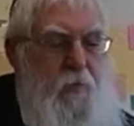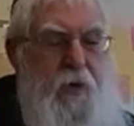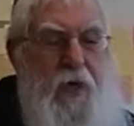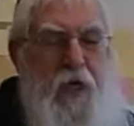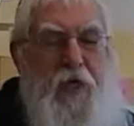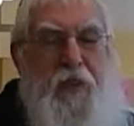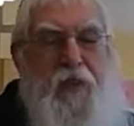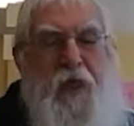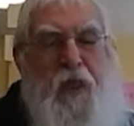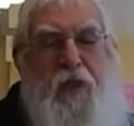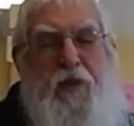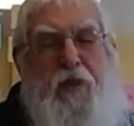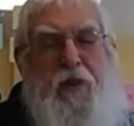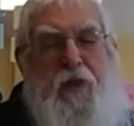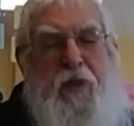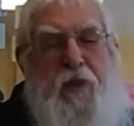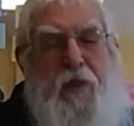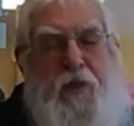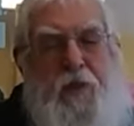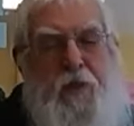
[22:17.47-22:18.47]
Page
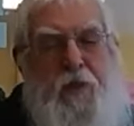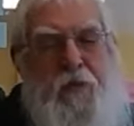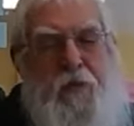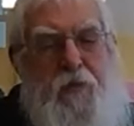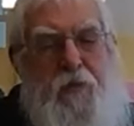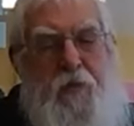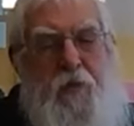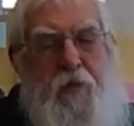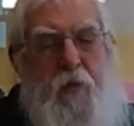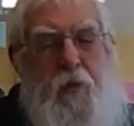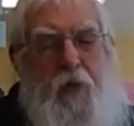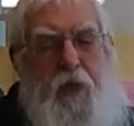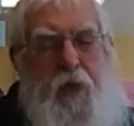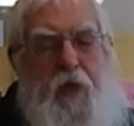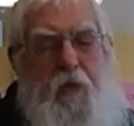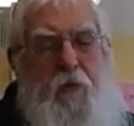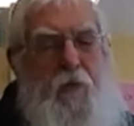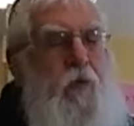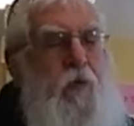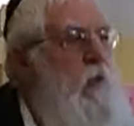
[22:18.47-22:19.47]
19,
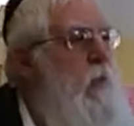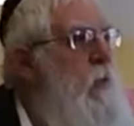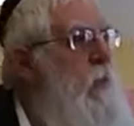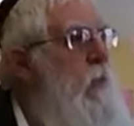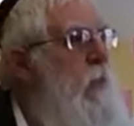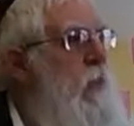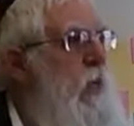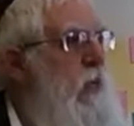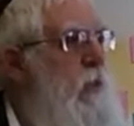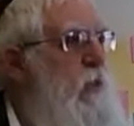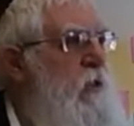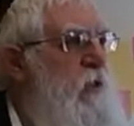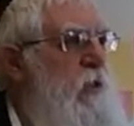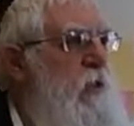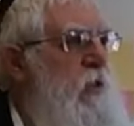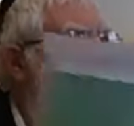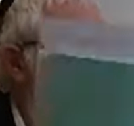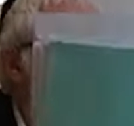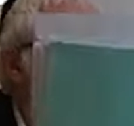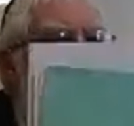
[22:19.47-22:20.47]

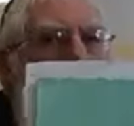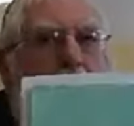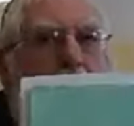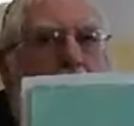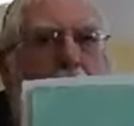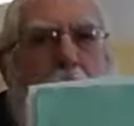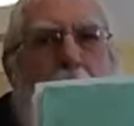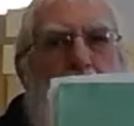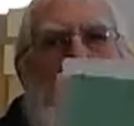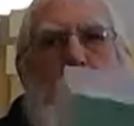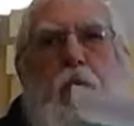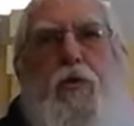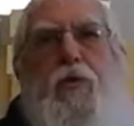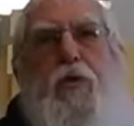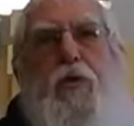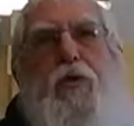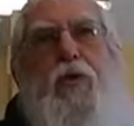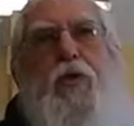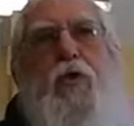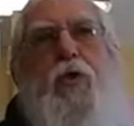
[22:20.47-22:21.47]
19. We're going
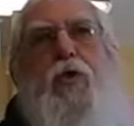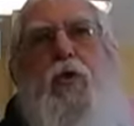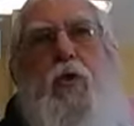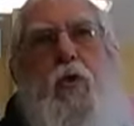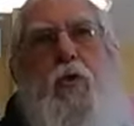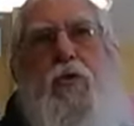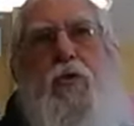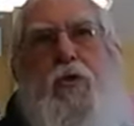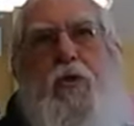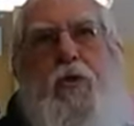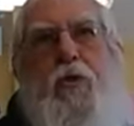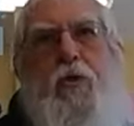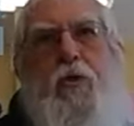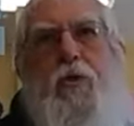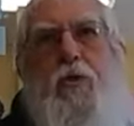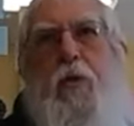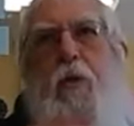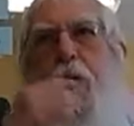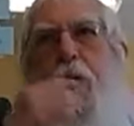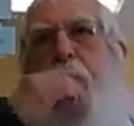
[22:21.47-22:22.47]
to see
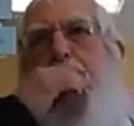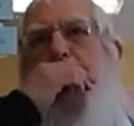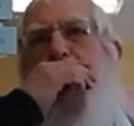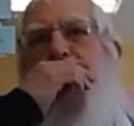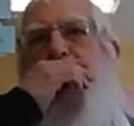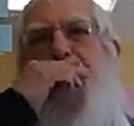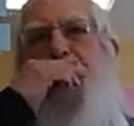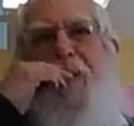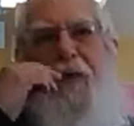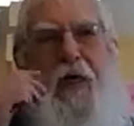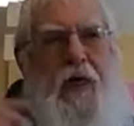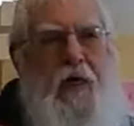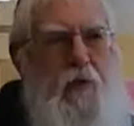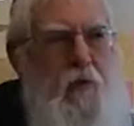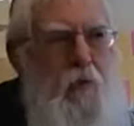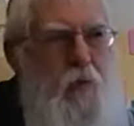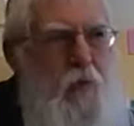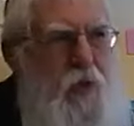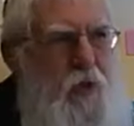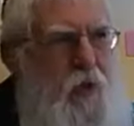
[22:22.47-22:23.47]
sources
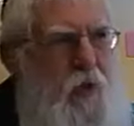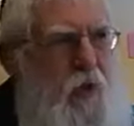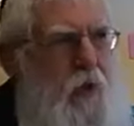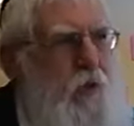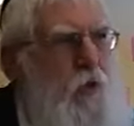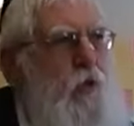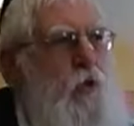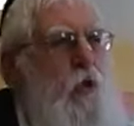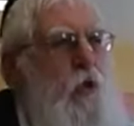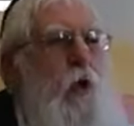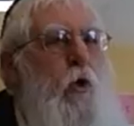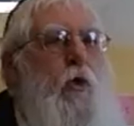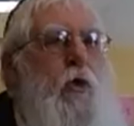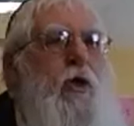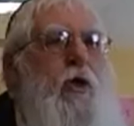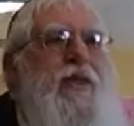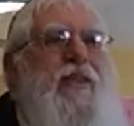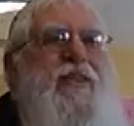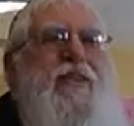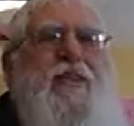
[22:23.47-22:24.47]
that we see in the
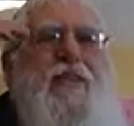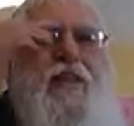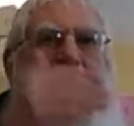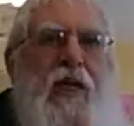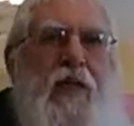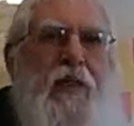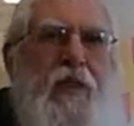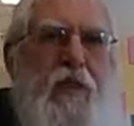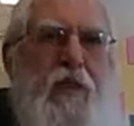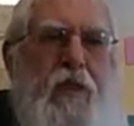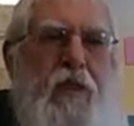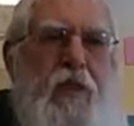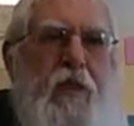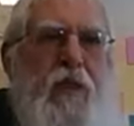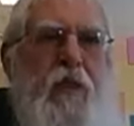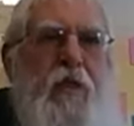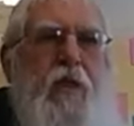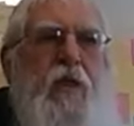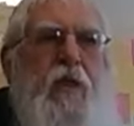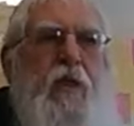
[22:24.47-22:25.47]
Torah, a
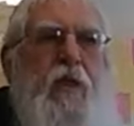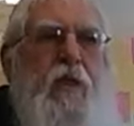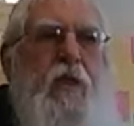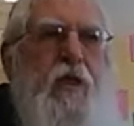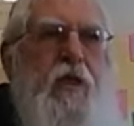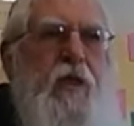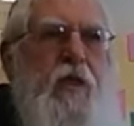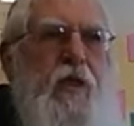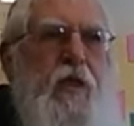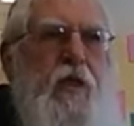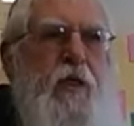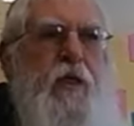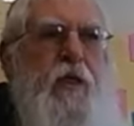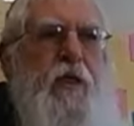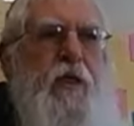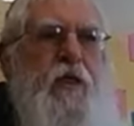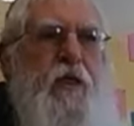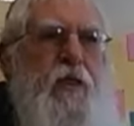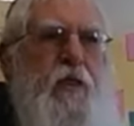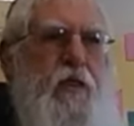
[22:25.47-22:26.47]
tzaddik
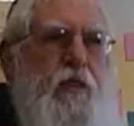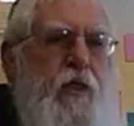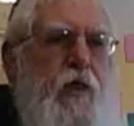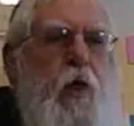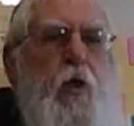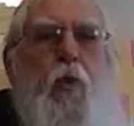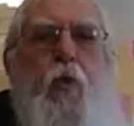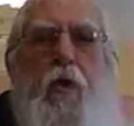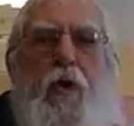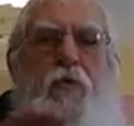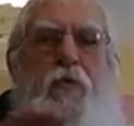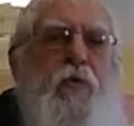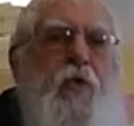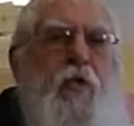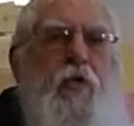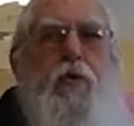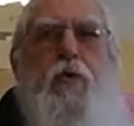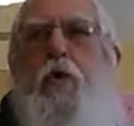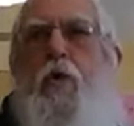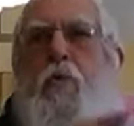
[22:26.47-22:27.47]
is
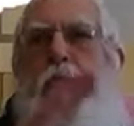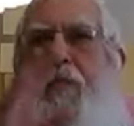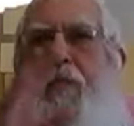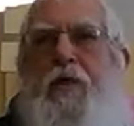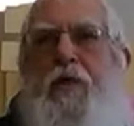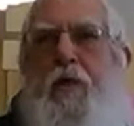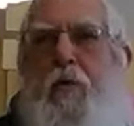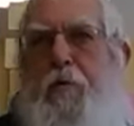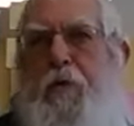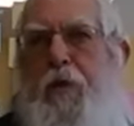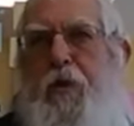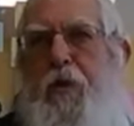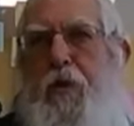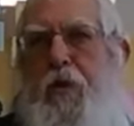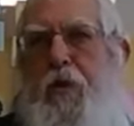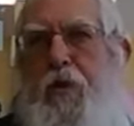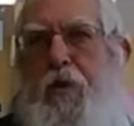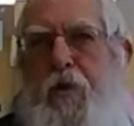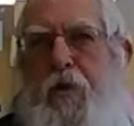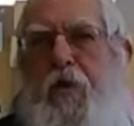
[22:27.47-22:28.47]
equivalent to the Beis
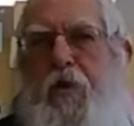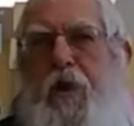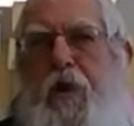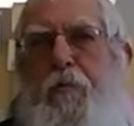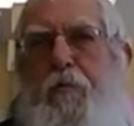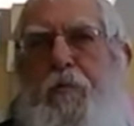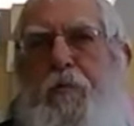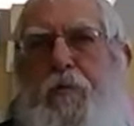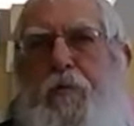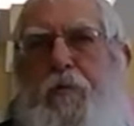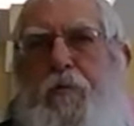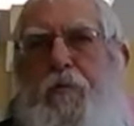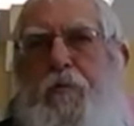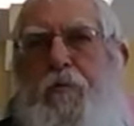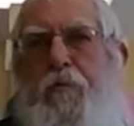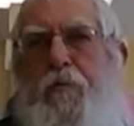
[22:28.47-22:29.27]
Hamikdash to the temple.